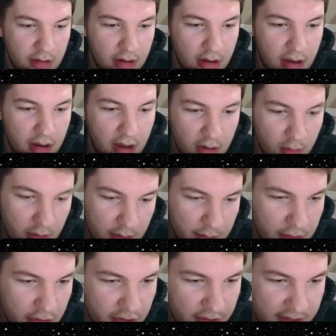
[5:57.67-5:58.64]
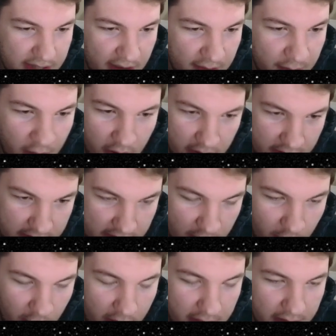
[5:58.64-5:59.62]
I don't want to push this f-pawn because I
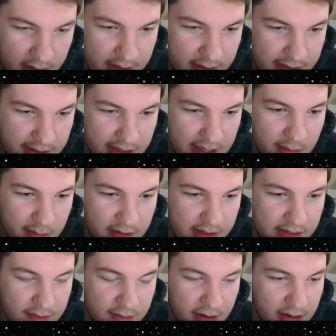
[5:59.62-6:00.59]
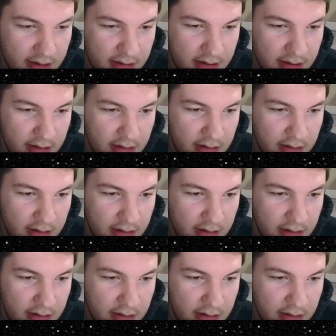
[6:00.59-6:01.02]
want to keep this defended.